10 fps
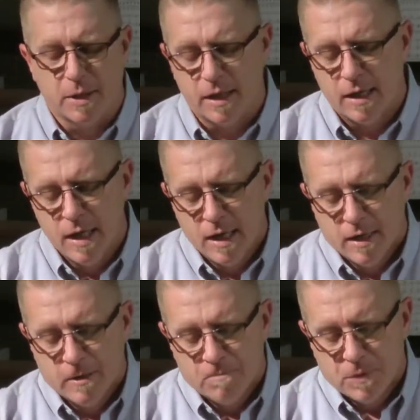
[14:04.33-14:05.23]
But
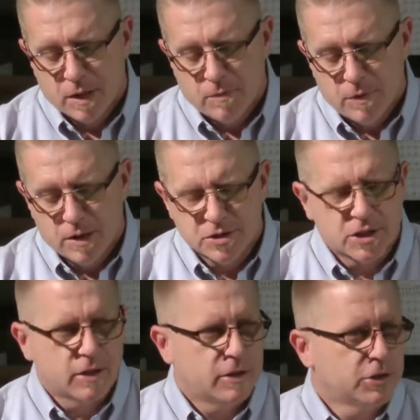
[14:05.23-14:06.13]
there's
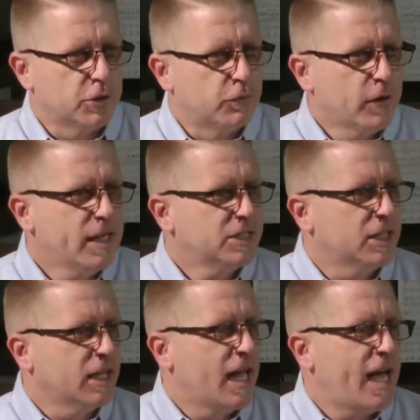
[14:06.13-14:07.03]
a, there's a phrase
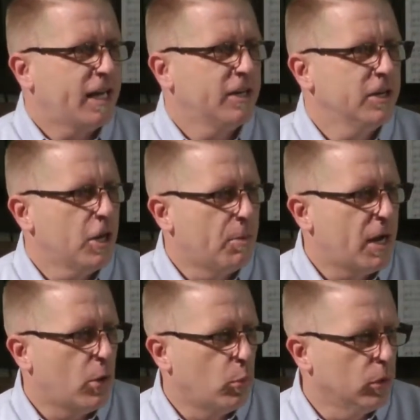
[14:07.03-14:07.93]
in Latin
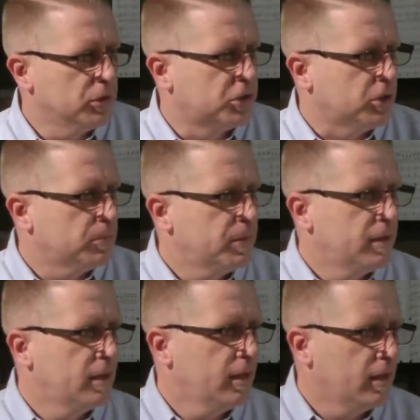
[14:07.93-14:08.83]
about worship
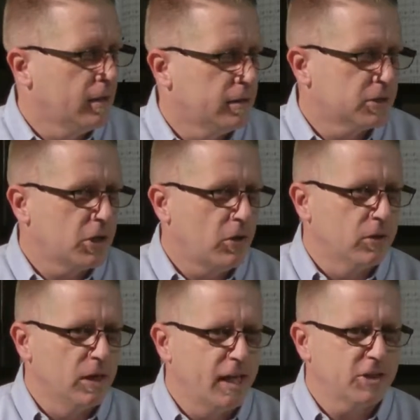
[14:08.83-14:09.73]
uh, it's
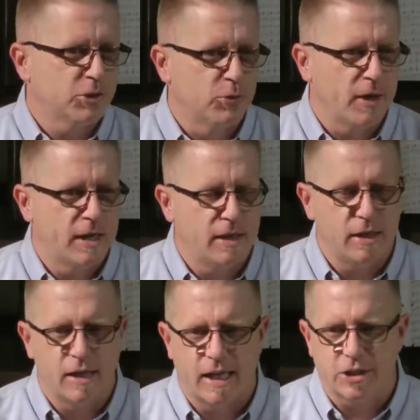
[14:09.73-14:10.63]
called Lex
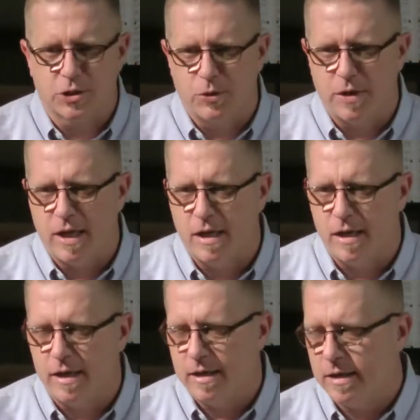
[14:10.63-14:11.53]
Orandi, Lex
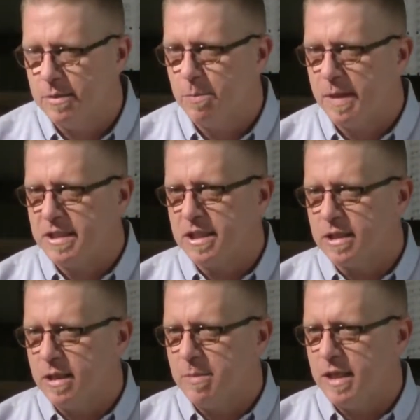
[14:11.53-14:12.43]
Credendi. It
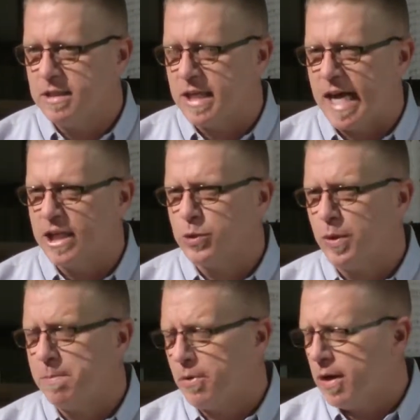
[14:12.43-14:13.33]
basically means as
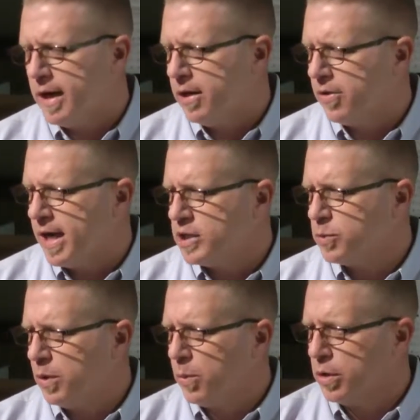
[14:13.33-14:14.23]
we pray or as
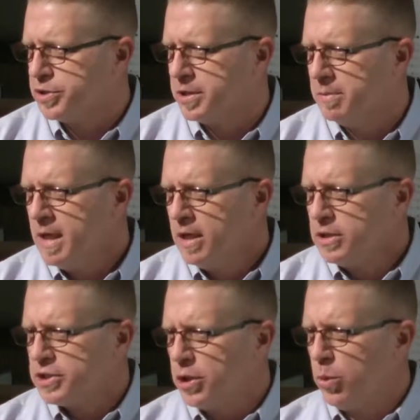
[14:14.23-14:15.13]
we worship,
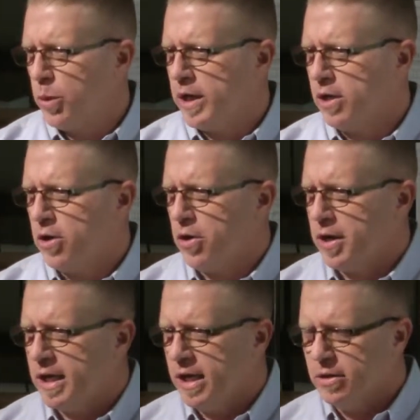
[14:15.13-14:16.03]
so we
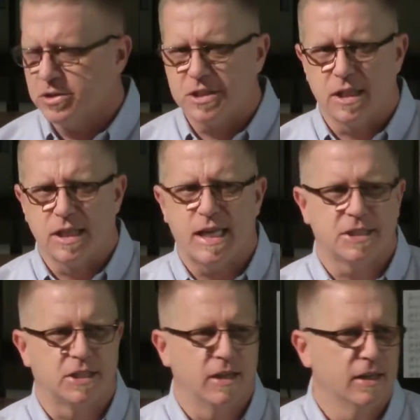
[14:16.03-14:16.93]
learn. And here's the
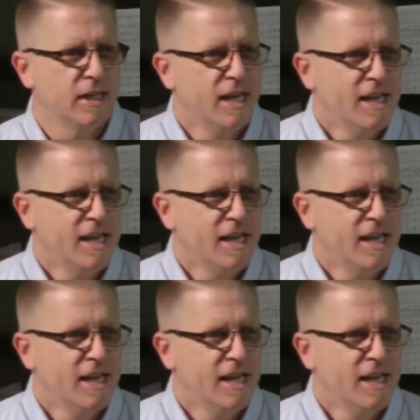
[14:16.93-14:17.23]
lesson.